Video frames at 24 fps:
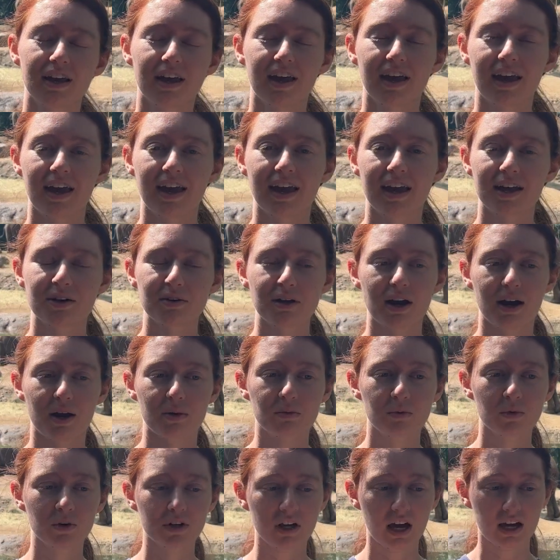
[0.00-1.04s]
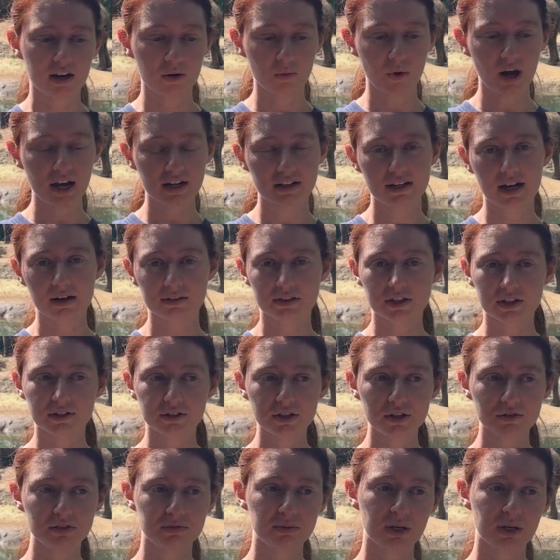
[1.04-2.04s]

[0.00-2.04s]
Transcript: And we'll kind of widen out the grooves,